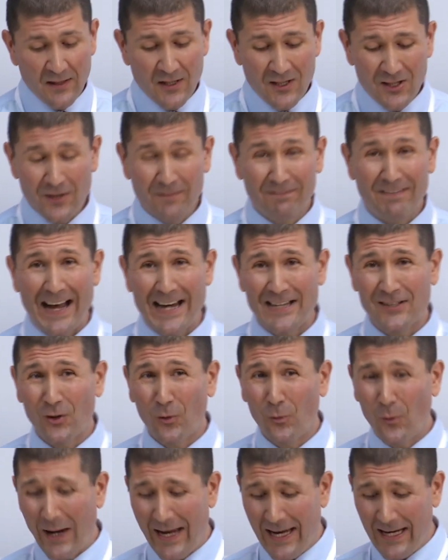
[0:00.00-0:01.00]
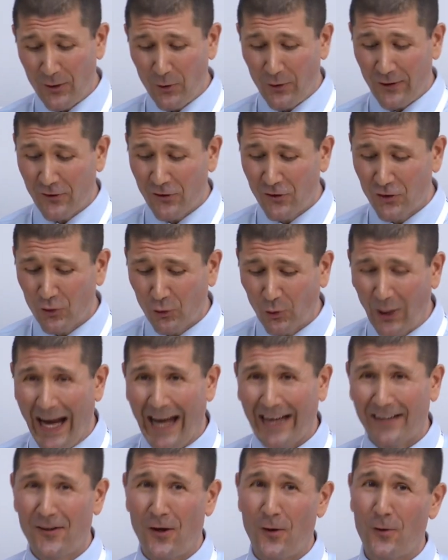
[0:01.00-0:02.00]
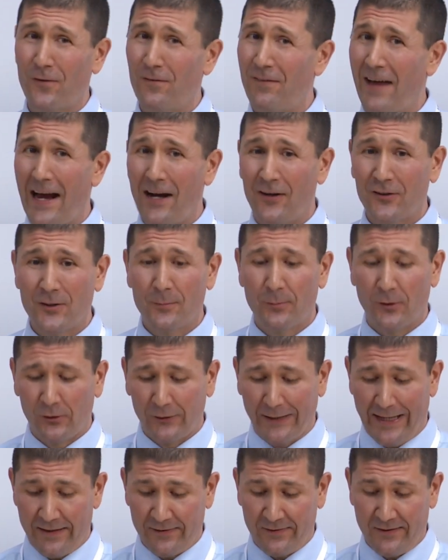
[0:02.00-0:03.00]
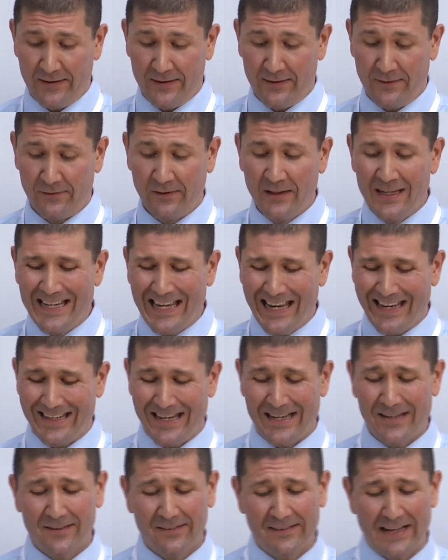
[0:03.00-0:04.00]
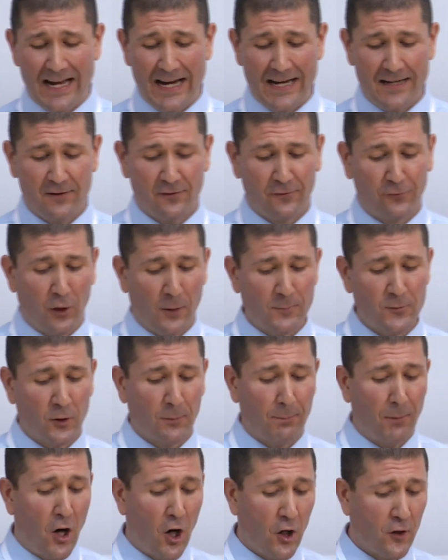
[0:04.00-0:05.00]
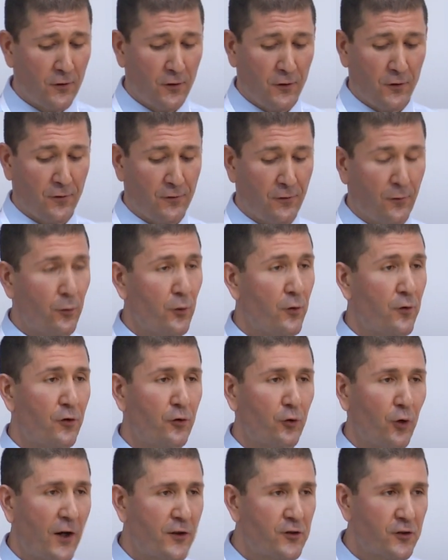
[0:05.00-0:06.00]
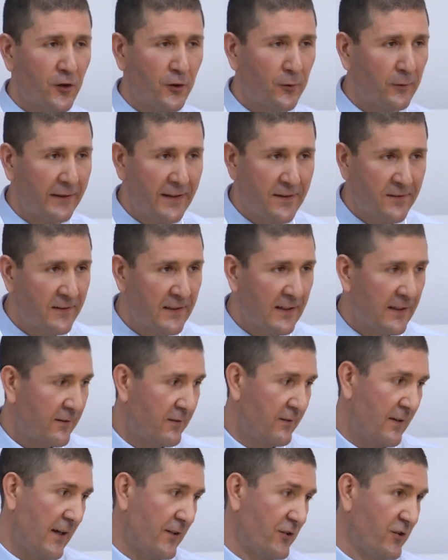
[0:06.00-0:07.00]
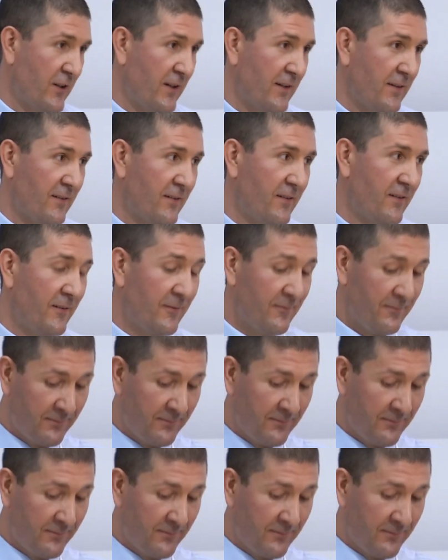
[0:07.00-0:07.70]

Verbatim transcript: you find a way to extract those valuable lessons and insights from your partners through structured listening sessions.